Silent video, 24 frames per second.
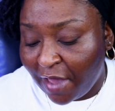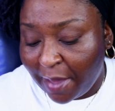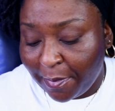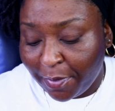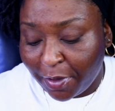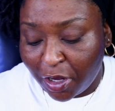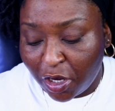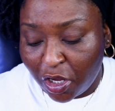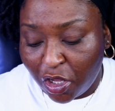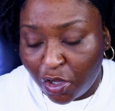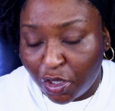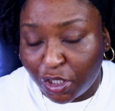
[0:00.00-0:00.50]
I'm
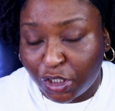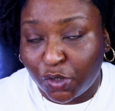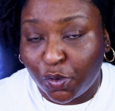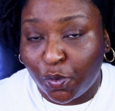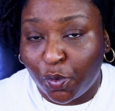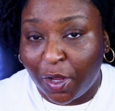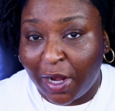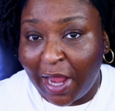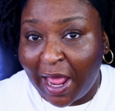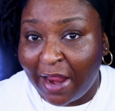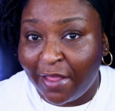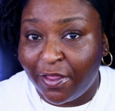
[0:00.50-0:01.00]
going to use
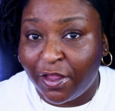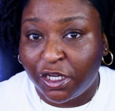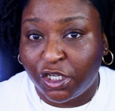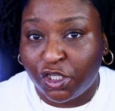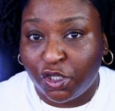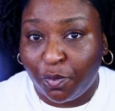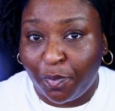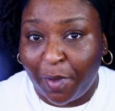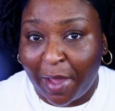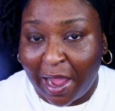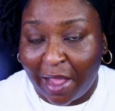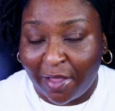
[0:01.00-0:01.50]
one out of the
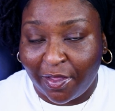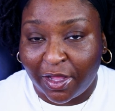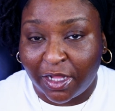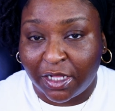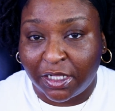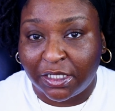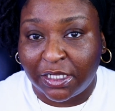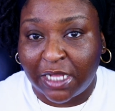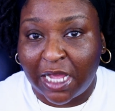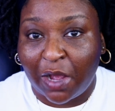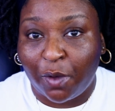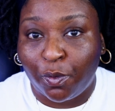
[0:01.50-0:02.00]
two
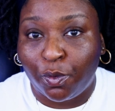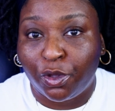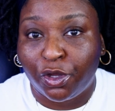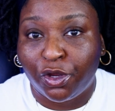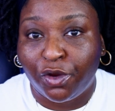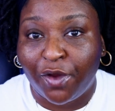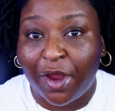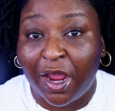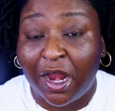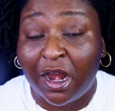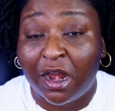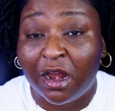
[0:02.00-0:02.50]
palettes. I will
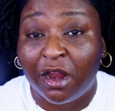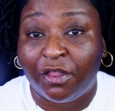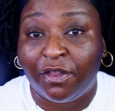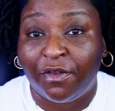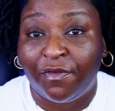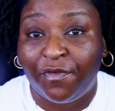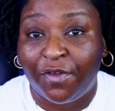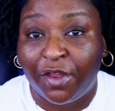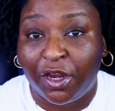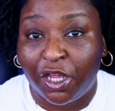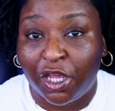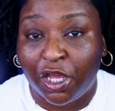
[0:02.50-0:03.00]
create another
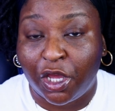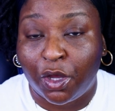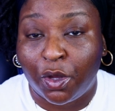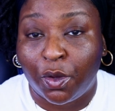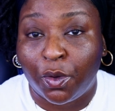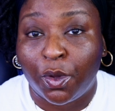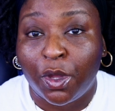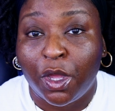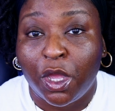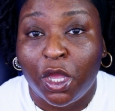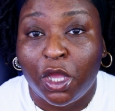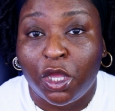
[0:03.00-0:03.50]

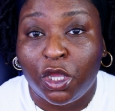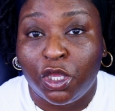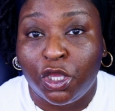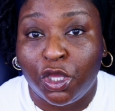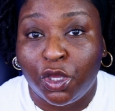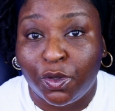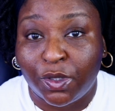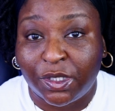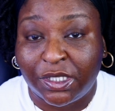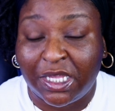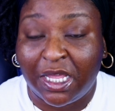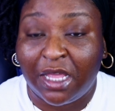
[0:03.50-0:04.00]
video
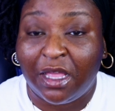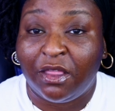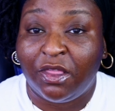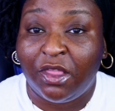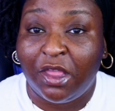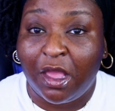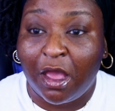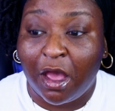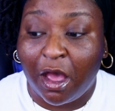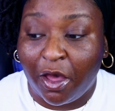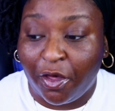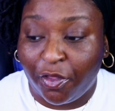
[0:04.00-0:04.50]
using
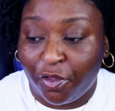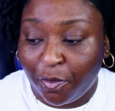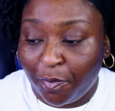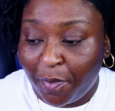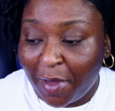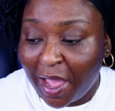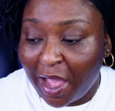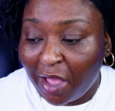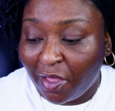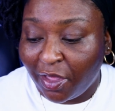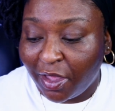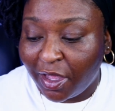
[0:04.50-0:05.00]
the other
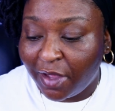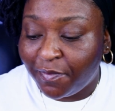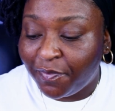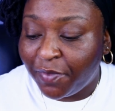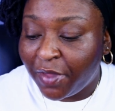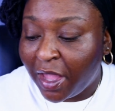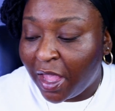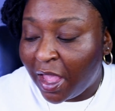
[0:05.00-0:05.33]
palette.